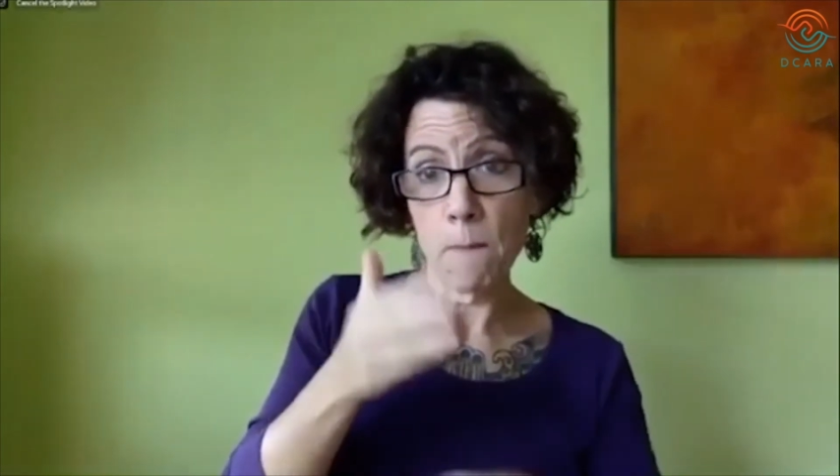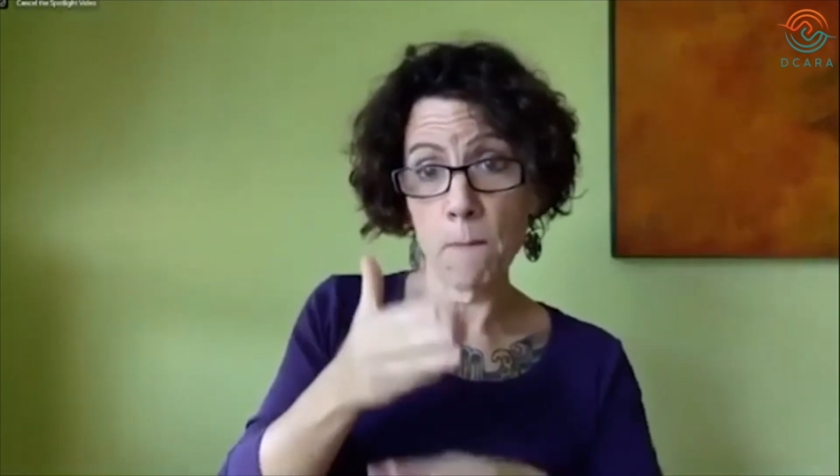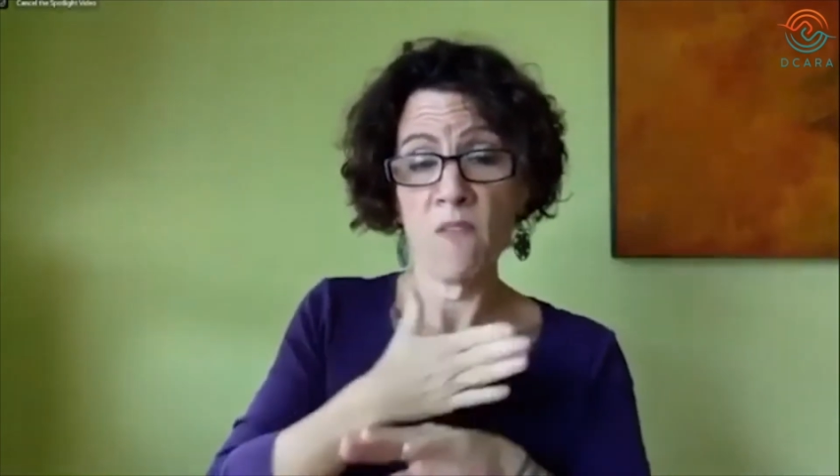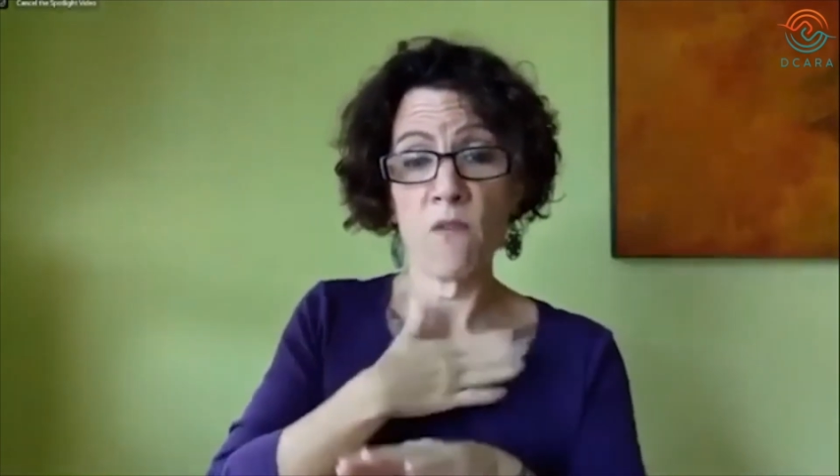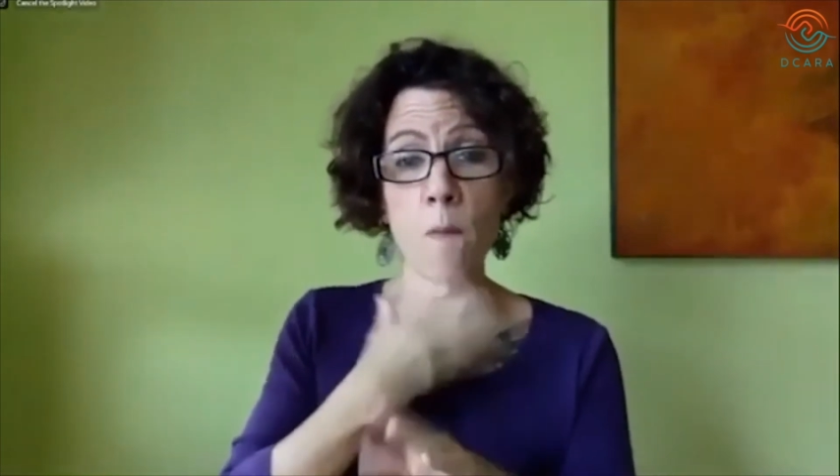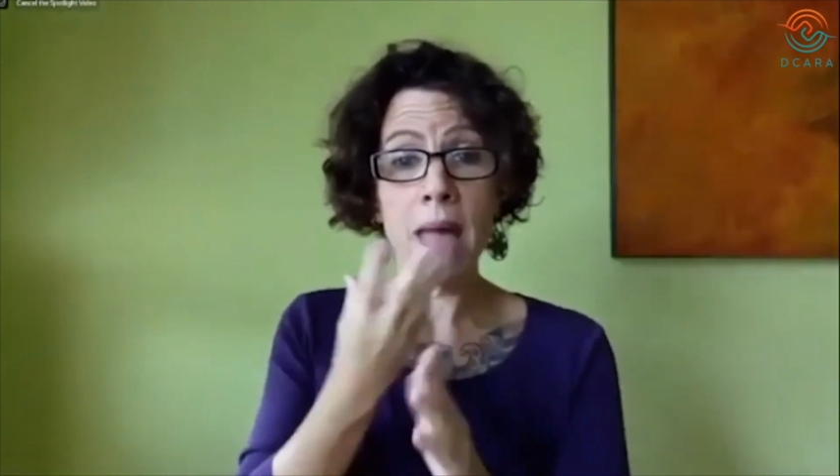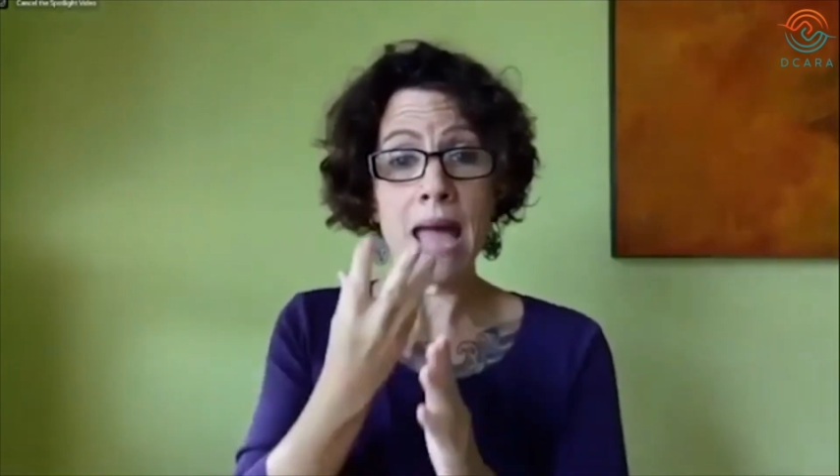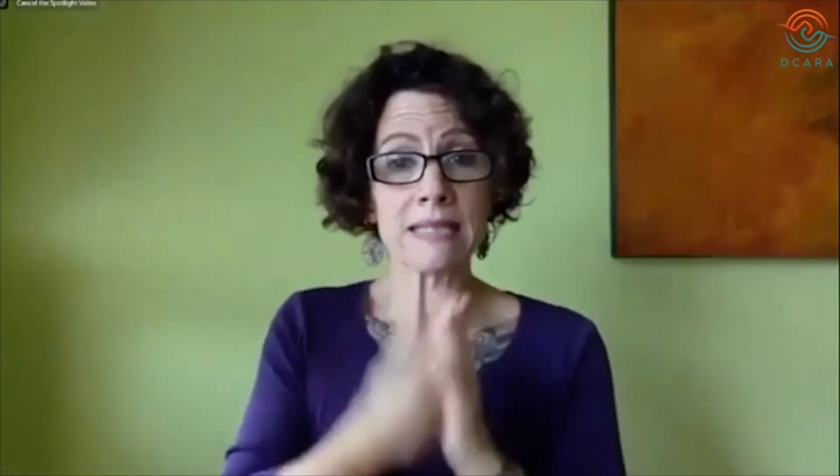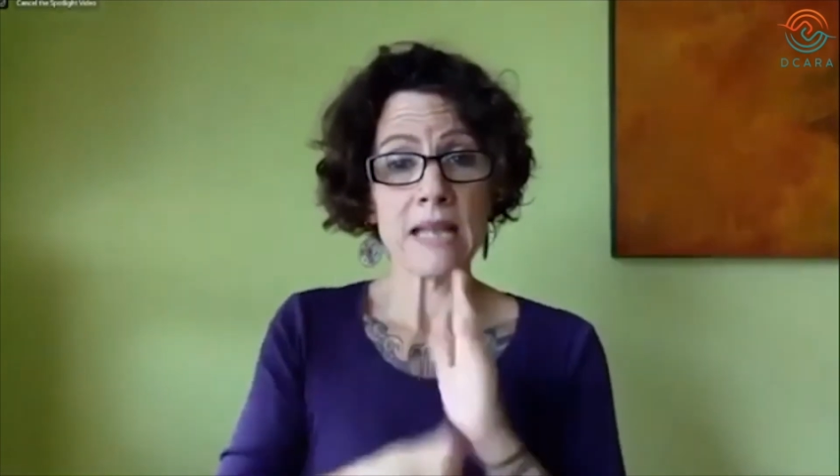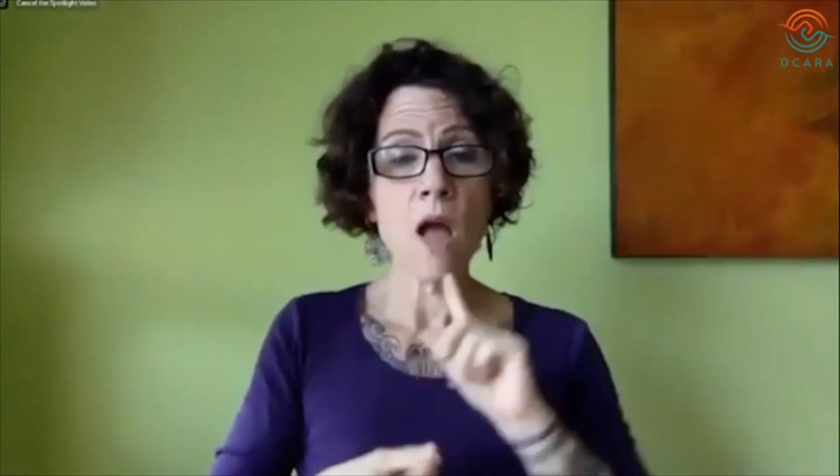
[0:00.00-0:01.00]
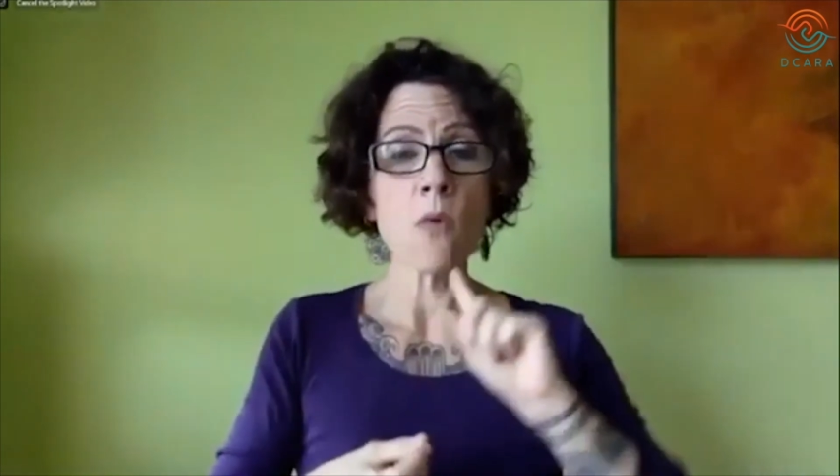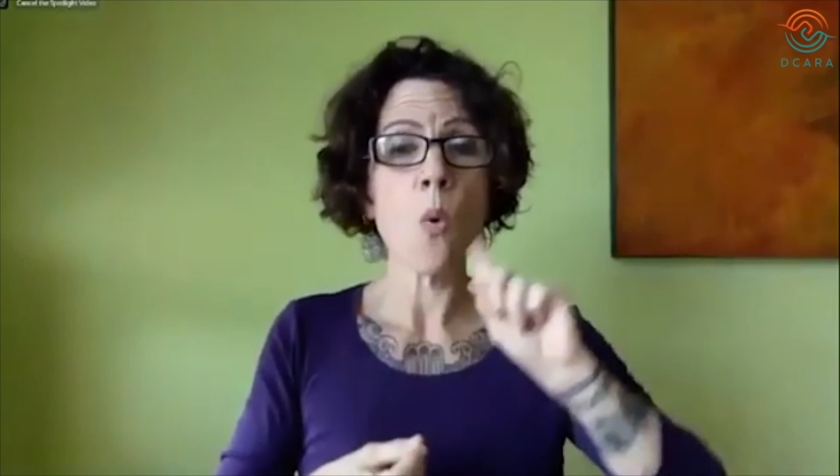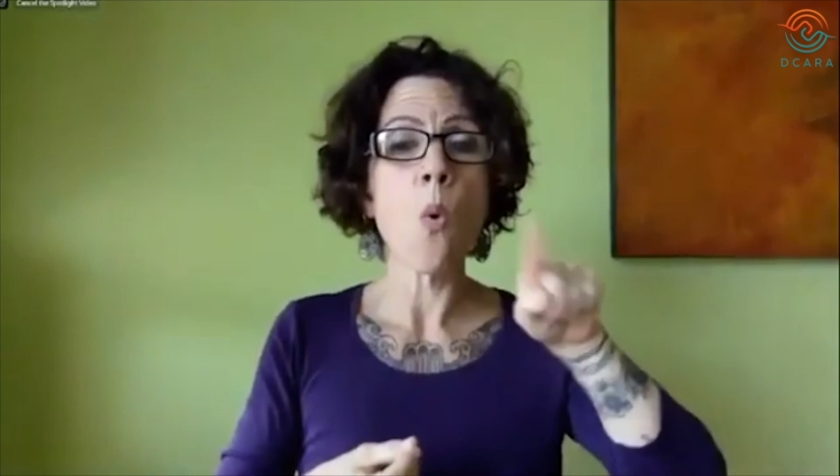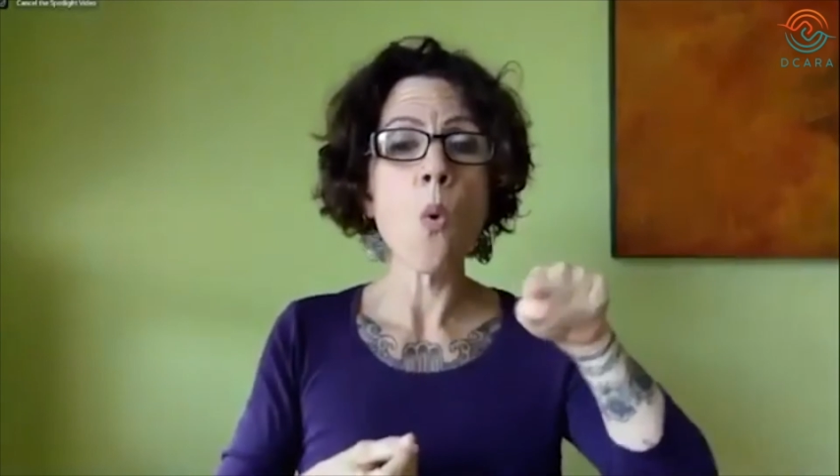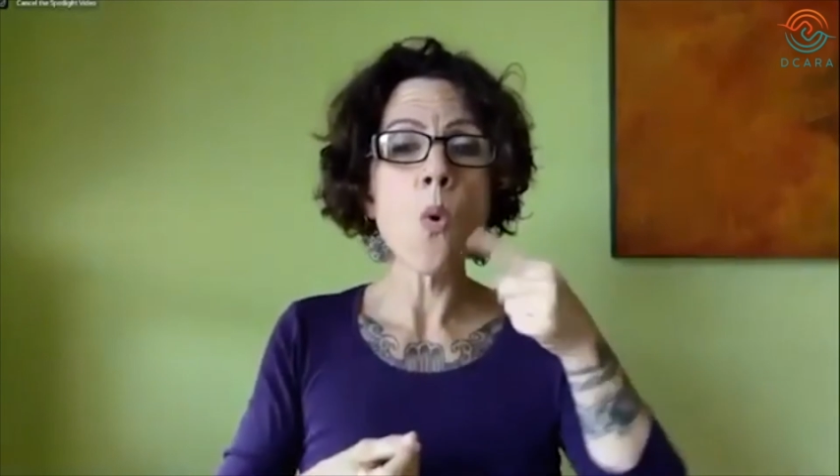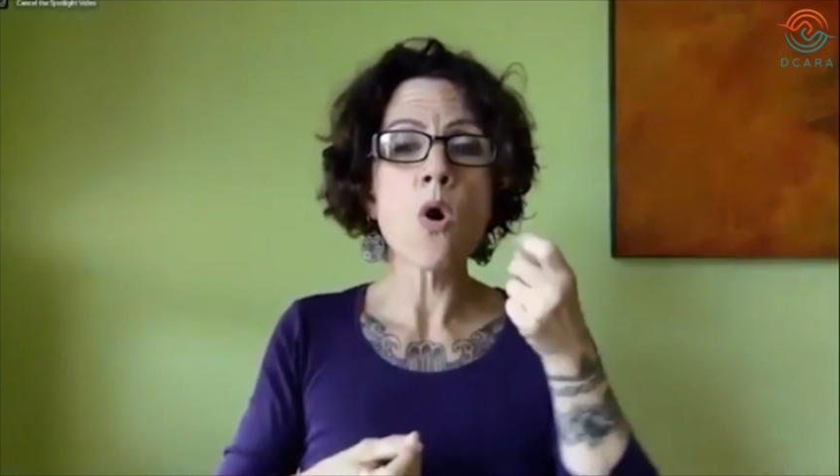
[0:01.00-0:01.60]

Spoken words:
before I pass away,